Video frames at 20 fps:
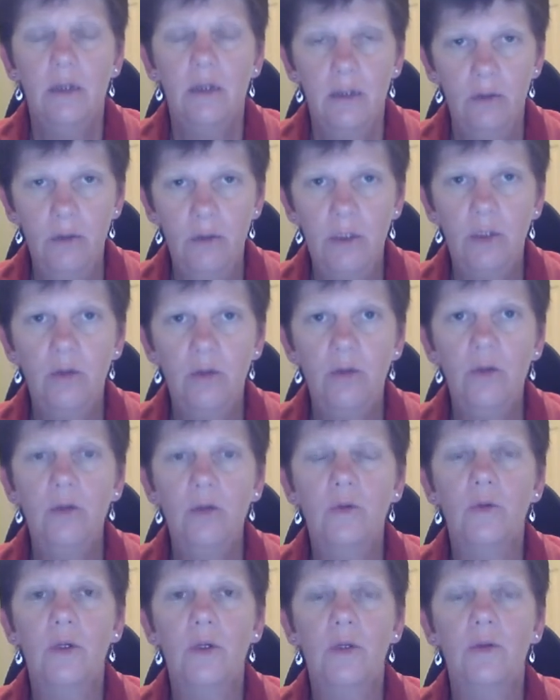Go into
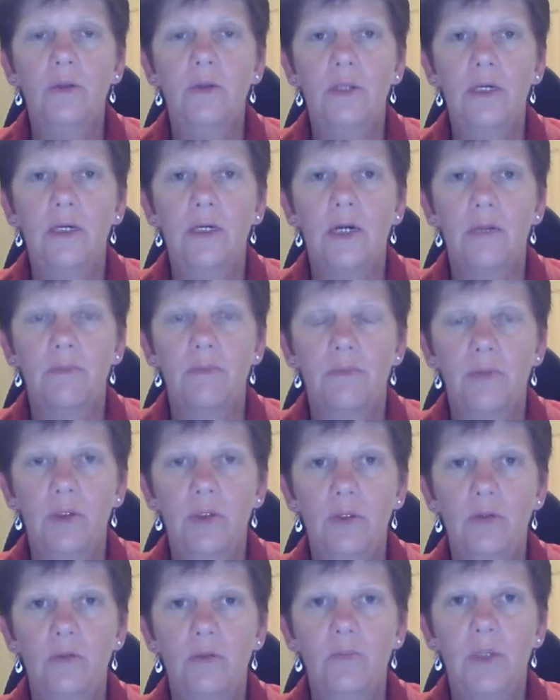Google and look that up,
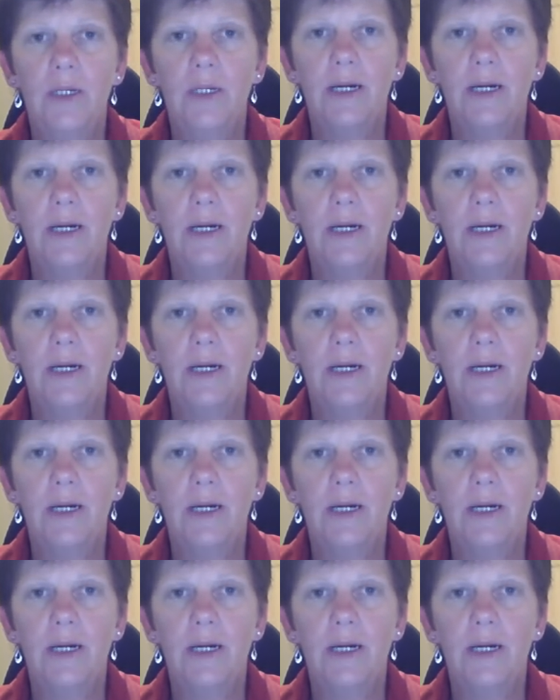Google+.